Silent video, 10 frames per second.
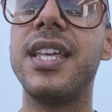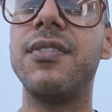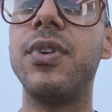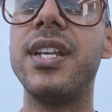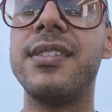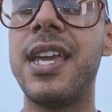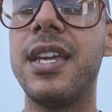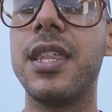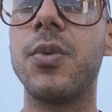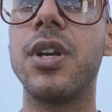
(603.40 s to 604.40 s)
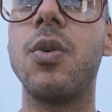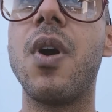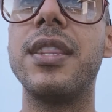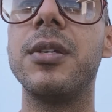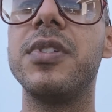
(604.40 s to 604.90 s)
that if we didn't take it, that we're going to
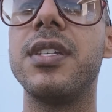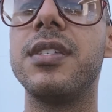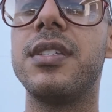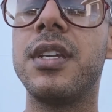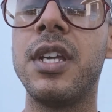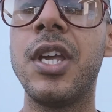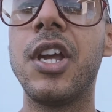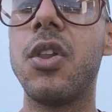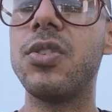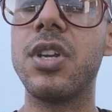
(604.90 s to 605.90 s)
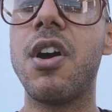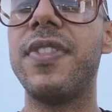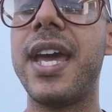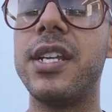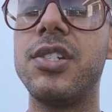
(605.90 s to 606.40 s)
wind up just closing off
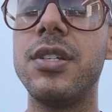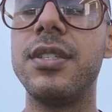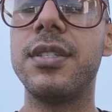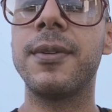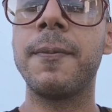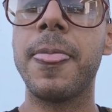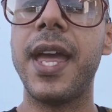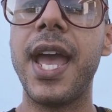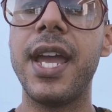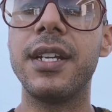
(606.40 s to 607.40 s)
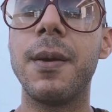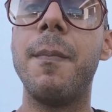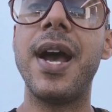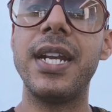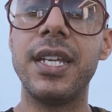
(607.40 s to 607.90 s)
that entrance and
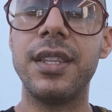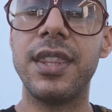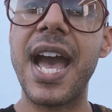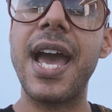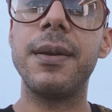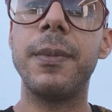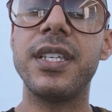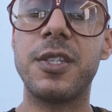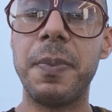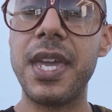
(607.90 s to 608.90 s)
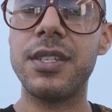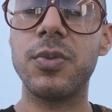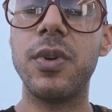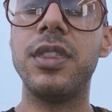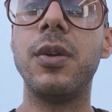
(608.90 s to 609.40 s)
combining that space
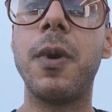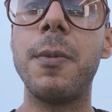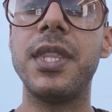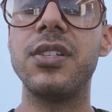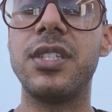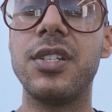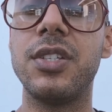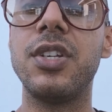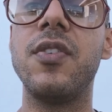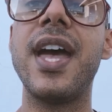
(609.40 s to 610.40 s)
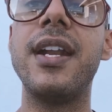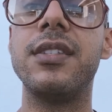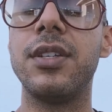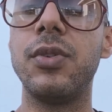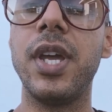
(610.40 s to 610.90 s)
with the apartment downstairs to turn that
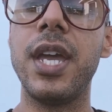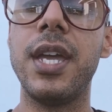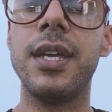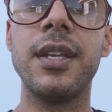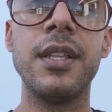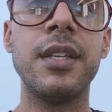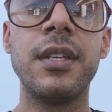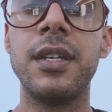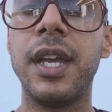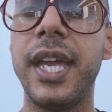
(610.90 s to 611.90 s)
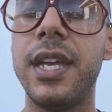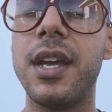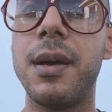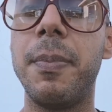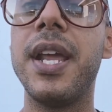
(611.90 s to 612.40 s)
into
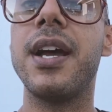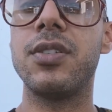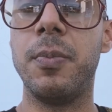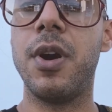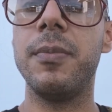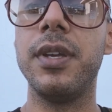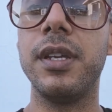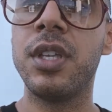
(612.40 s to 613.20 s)
a penthouse apartment.